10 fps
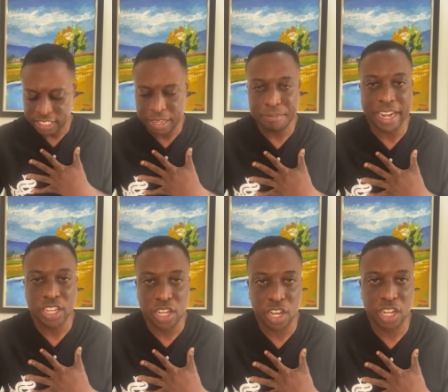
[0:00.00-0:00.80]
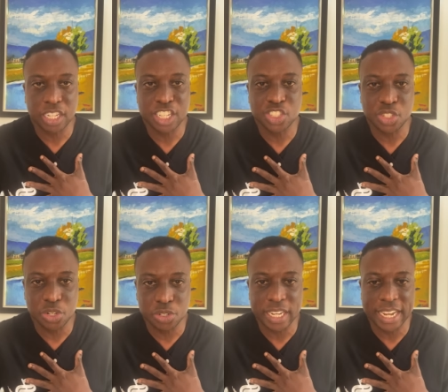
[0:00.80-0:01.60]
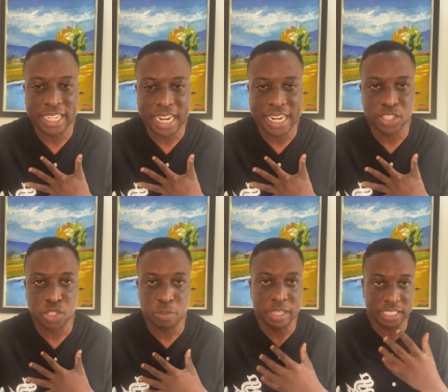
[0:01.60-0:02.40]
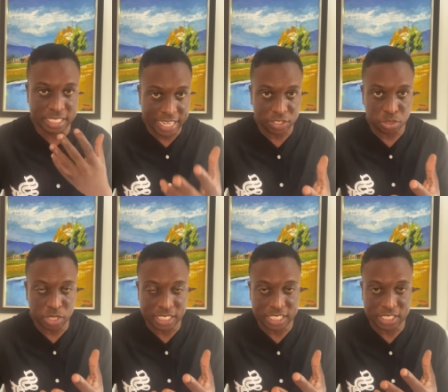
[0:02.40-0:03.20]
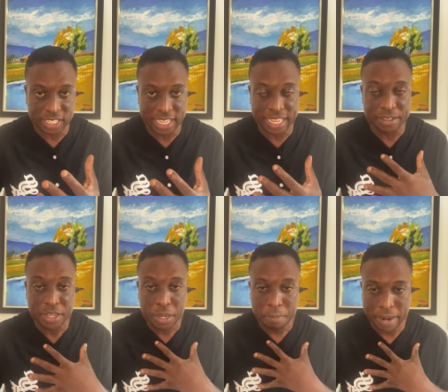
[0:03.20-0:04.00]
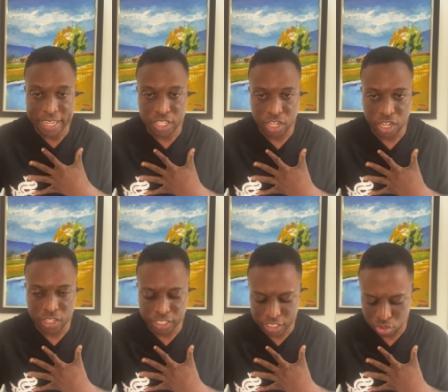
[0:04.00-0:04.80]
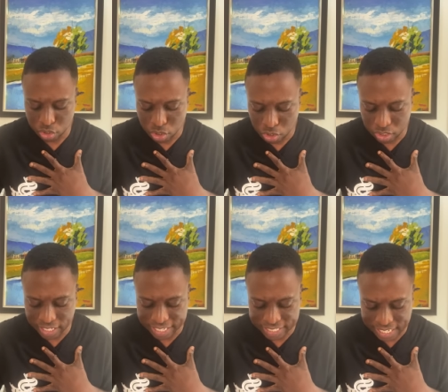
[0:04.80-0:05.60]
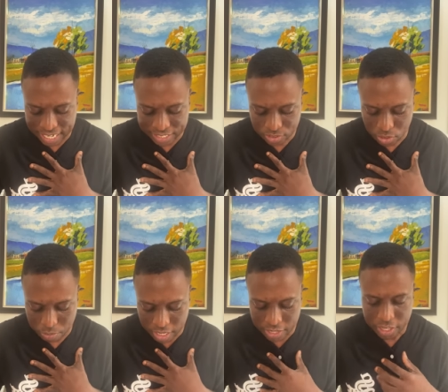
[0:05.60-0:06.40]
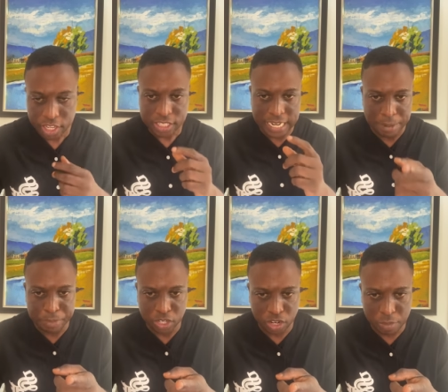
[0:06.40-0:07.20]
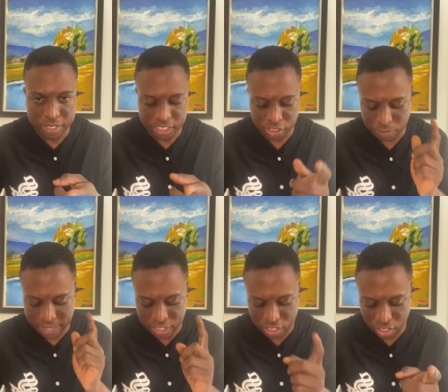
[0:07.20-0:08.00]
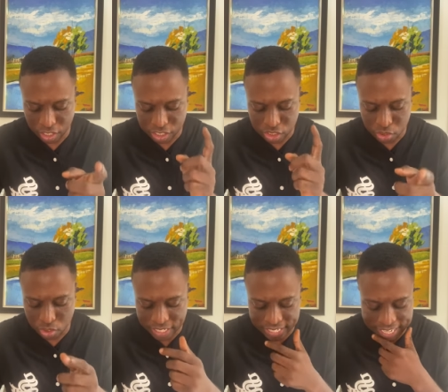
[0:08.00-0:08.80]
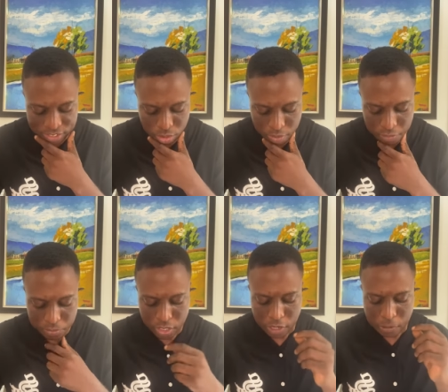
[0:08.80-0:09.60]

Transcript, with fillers: Say, My God is good and kind to me. Say it, let's say it together. My God is good and kind to me. Type on the comment section, My God is good and kind to me.